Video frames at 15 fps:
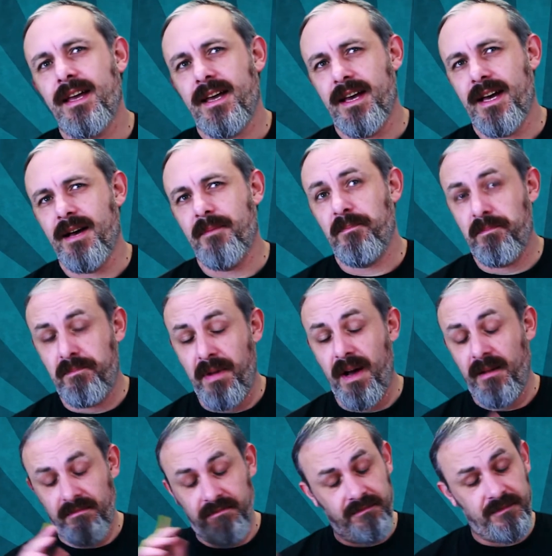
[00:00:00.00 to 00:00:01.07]

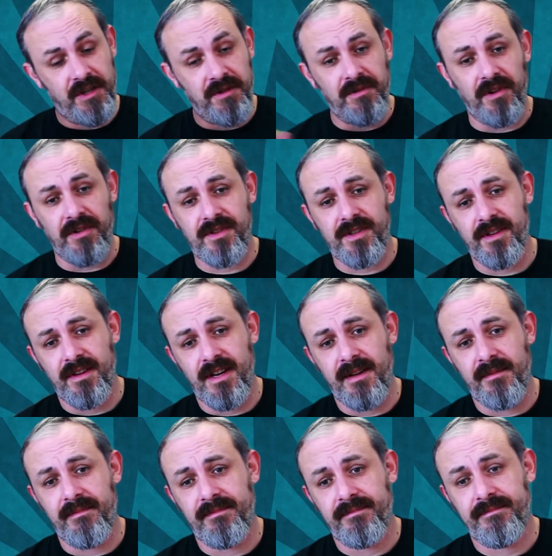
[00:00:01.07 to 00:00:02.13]
But kudos
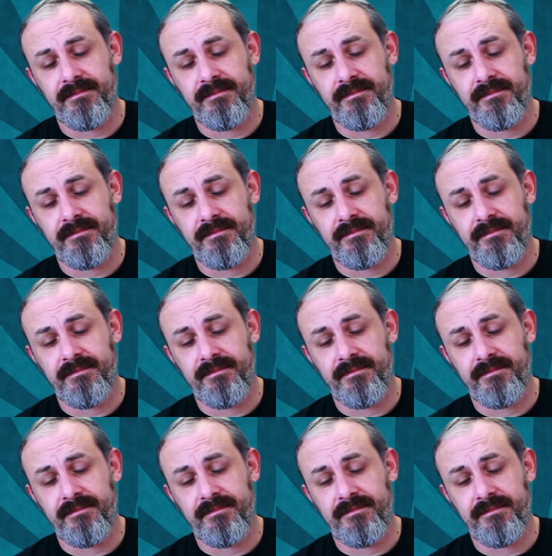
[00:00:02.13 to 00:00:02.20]
to